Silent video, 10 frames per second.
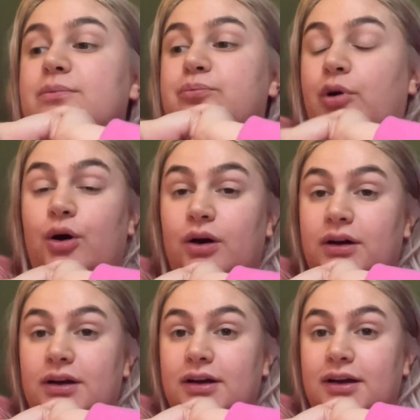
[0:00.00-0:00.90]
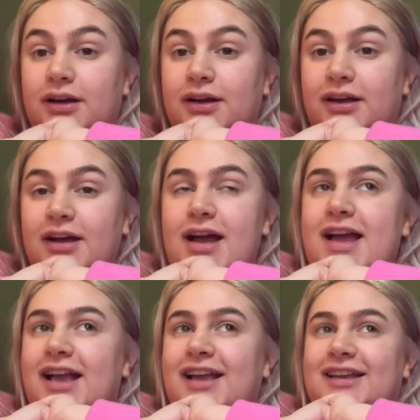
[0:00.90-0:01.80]
But
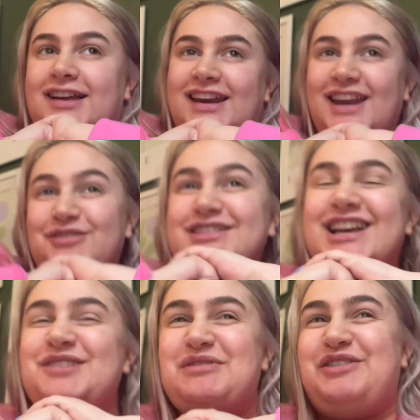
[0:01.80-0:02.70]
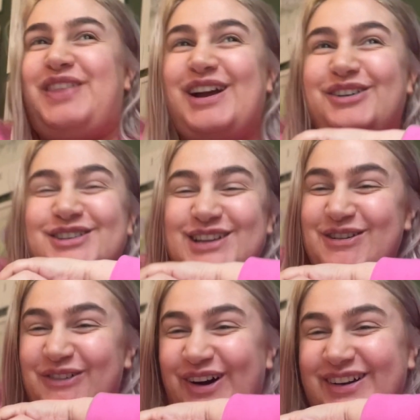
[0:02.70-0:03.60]
can anyone tell me if they also
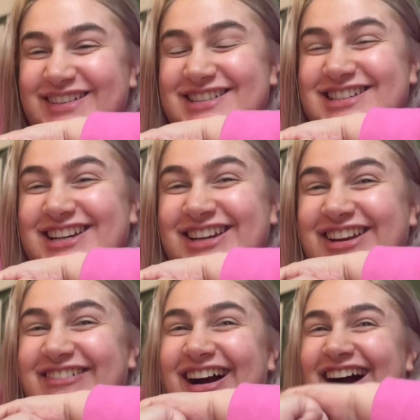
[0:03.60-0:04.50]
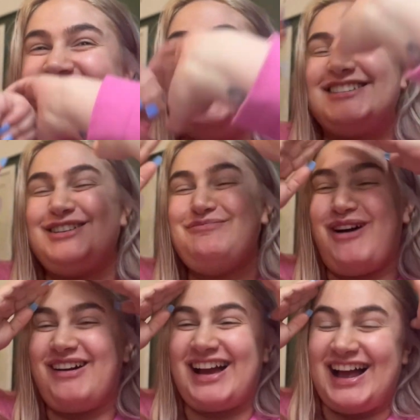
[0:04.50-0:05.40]
watched New Heights, new
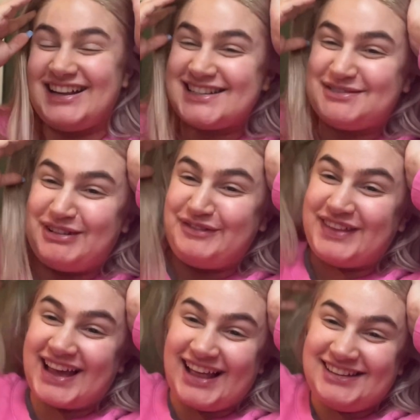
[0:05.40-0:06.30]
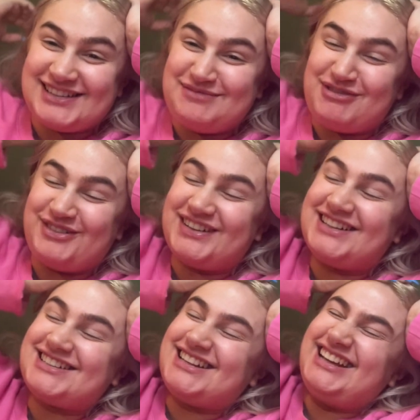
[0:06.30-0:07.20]
podcast with the Kelsey brothers?